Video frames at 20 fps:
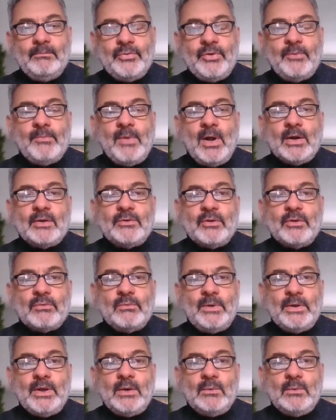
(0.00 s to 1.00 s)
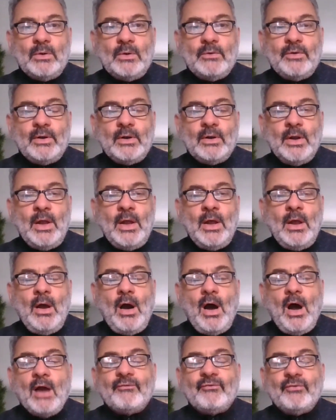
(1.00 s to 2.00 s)
the market this weekend where they're
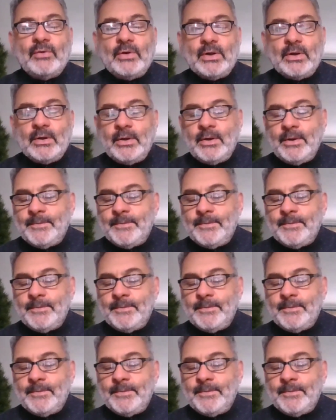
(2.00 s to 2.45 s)
offering